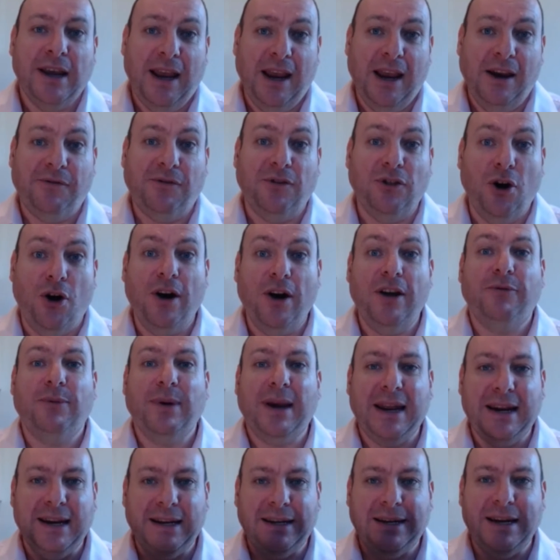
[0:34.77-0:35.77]
If not, if
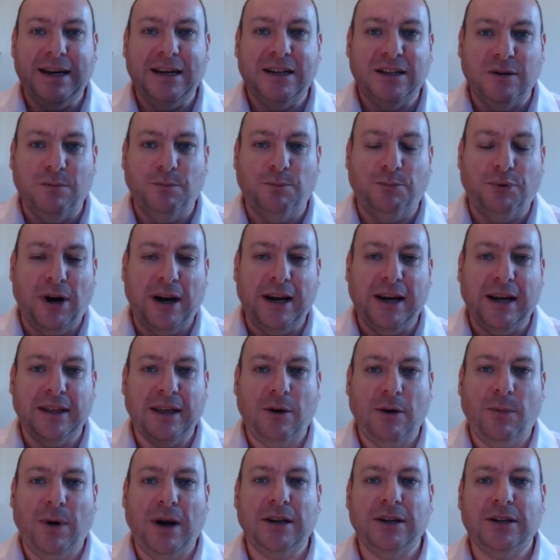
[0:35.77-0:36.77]
we get a decent break at
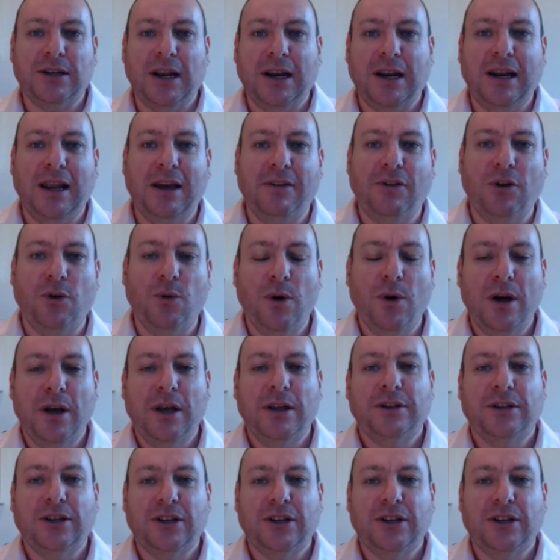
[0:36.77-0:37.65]
that 110 level,